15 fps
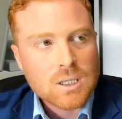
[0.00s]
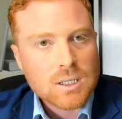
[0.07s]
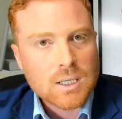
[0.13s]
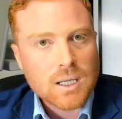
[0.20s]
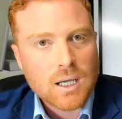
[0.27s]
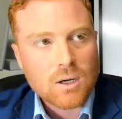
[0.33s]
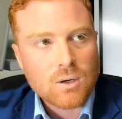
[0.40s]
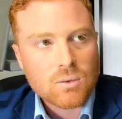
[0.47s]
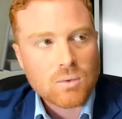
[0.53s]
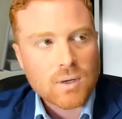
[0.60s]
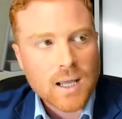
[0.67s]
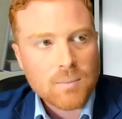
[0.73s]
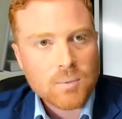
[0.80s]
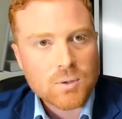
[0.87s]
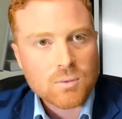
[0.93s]
Now, what
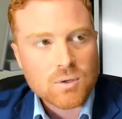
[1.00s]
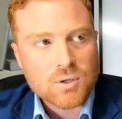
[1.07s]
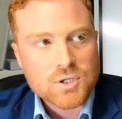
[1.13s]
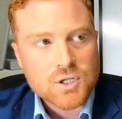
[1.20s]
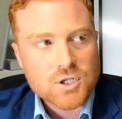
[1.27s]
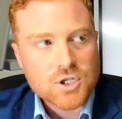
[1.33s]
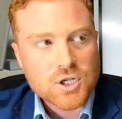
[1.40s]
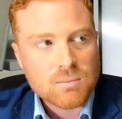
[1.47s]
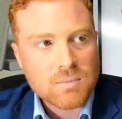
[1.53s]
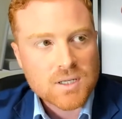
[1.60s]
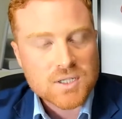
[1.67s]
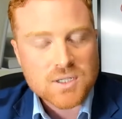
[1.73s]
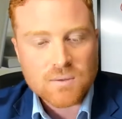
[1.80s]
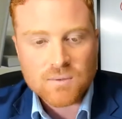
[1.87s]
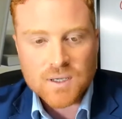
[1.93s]
happened was she
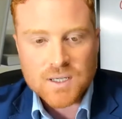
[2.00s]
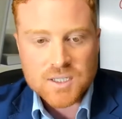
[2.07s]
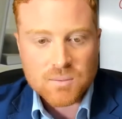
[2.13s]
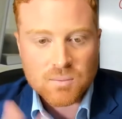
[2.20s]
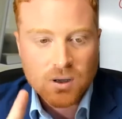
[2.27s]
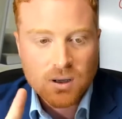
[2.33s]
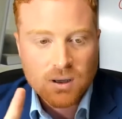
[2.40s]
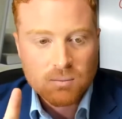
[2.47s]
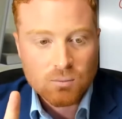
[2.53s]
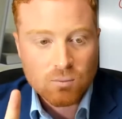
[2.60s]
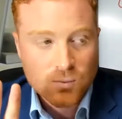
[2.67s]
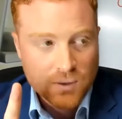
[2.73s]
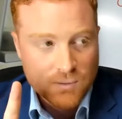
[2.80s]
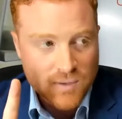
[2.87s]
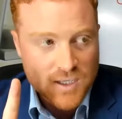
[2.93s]
missed the visa, but
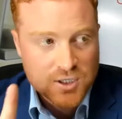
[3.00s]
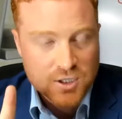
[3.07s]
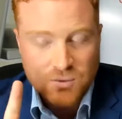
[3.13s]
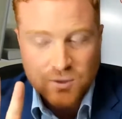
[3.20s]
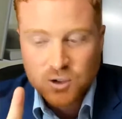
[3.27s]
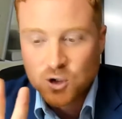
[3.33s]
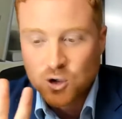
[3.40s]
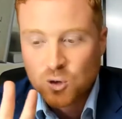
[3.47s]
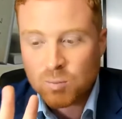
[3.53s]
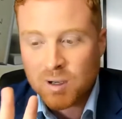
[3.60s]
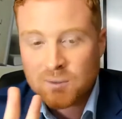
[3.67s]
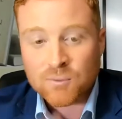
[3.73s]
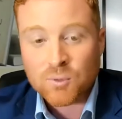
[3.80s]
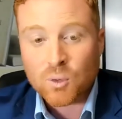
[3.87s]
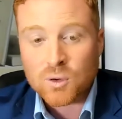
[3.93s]
the visa renewal by
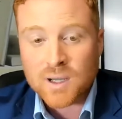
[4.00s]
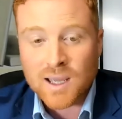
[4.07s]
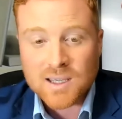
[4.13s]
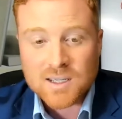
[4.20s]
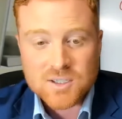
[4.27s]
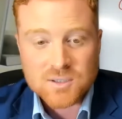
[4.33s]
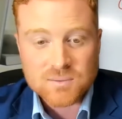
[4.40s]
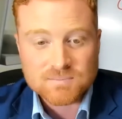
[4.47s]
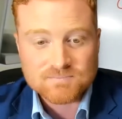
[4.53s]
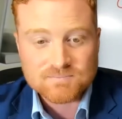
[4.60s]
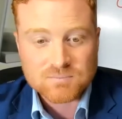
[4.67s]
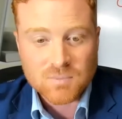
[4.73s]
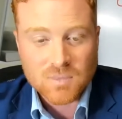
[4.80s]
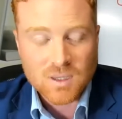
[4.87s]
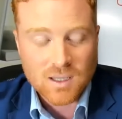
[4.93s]
four days.
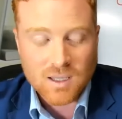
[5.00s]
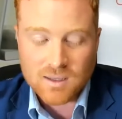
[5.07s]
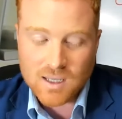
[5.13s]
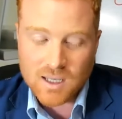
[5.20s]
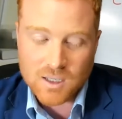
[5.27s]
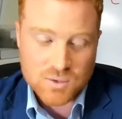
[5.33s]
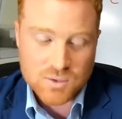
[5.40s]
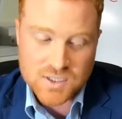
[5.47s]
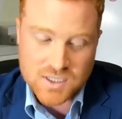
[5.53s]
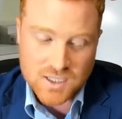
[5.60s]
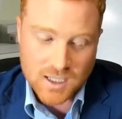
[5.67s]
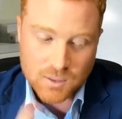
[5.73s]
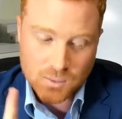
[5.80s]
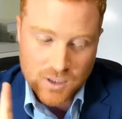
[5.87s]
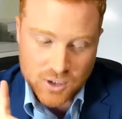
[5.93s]
And, and, it was
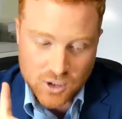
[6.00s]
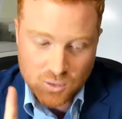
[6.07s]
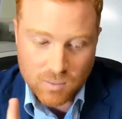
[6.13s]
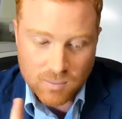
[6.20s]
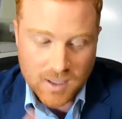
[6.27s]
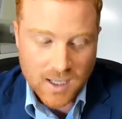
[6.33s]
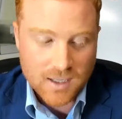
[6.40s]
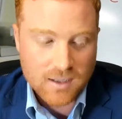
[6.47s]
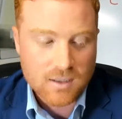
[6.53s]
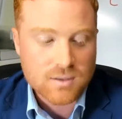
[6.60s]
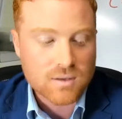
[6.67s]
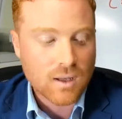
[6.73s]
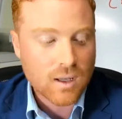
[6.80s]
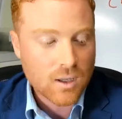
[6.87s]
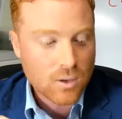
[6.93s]
silly. We knew about it.
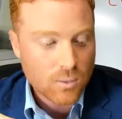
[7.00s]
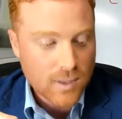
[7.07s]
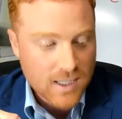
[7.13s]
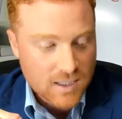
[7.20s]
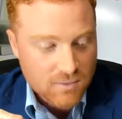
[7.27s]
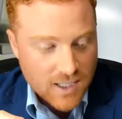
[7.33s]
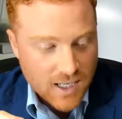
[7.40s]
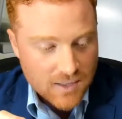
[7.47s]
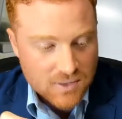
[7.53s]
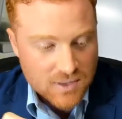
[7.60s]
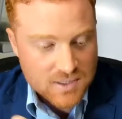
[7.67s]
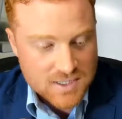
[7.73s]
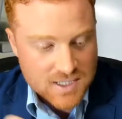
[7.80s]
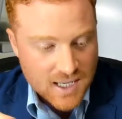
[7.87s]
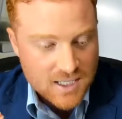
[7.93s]
We even had the
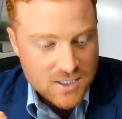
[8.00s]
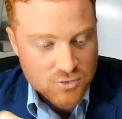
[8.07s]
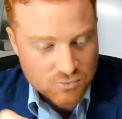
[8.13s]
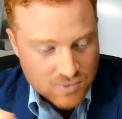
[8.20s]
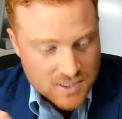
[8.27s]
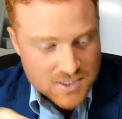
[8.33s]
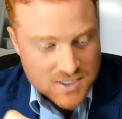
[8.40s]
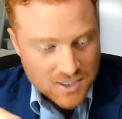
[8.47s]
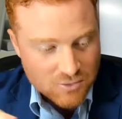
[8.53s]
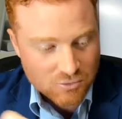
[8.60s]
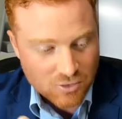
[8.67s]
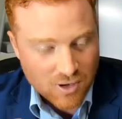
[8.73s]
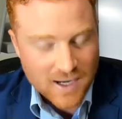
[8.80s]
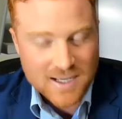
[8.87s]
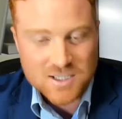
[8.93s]
date written
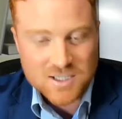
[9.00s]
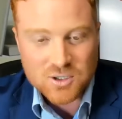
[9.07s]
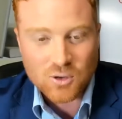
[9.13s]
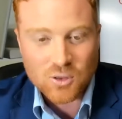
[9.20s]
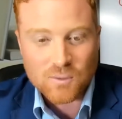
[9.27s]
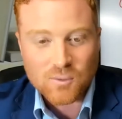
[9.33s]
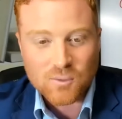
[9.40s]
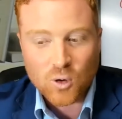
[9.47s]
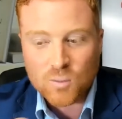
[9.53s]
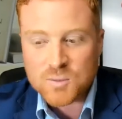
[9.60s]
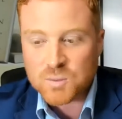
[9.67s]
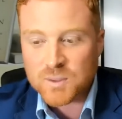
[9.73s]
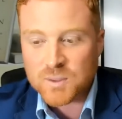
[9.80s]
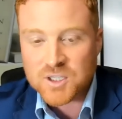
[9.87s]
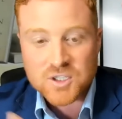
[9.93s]
right on the
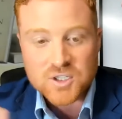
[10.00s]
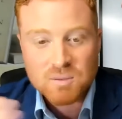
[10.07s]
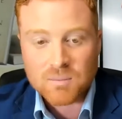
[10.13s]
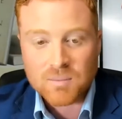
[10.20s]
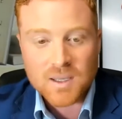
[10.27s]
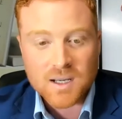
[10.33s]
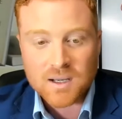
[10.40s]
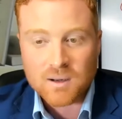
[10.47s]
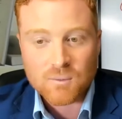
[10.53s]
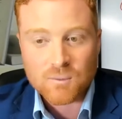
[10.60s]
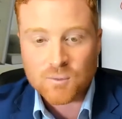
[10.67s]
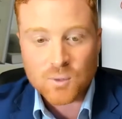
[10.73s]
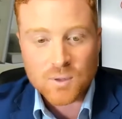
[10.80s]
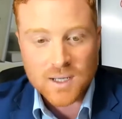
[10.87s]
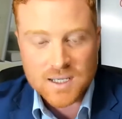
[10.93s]
forms. We just submitted it
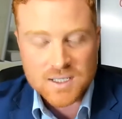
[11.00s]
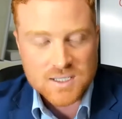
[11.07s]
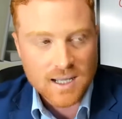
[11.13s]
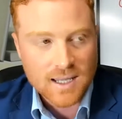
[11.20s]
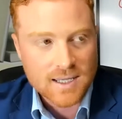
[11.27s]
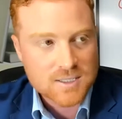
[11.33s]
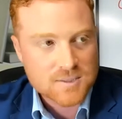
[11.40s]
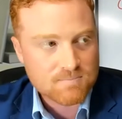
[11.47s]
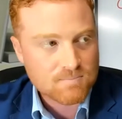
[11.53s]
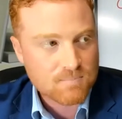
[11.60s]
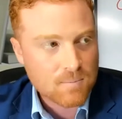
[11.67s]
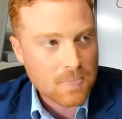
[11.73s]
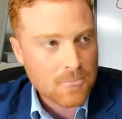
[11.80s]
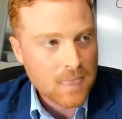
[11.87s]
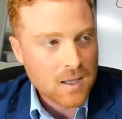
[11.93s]
four days late.
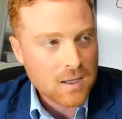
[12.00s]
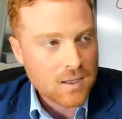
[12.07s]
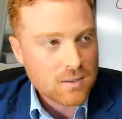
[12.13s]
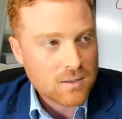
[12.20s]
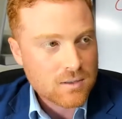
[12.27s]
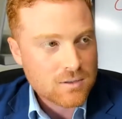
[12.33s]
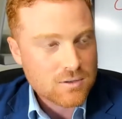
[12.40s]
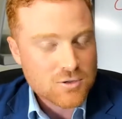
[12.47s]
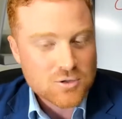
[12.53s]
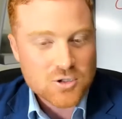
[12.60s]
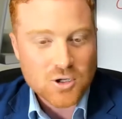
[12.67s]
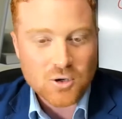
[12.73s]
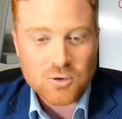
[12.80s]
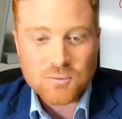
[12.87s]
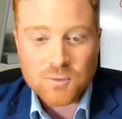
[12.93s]

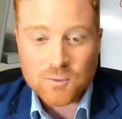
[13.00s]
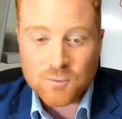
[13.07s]
So for